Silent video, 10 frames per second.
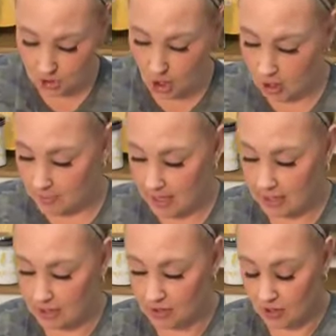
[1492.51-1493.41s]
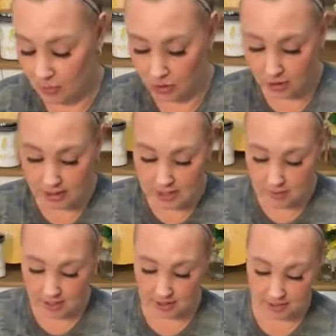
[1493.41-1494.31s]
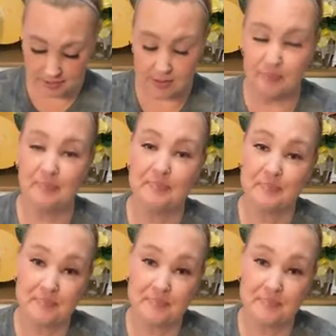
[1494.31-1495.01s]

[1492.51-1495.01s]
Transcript: talk about it so early because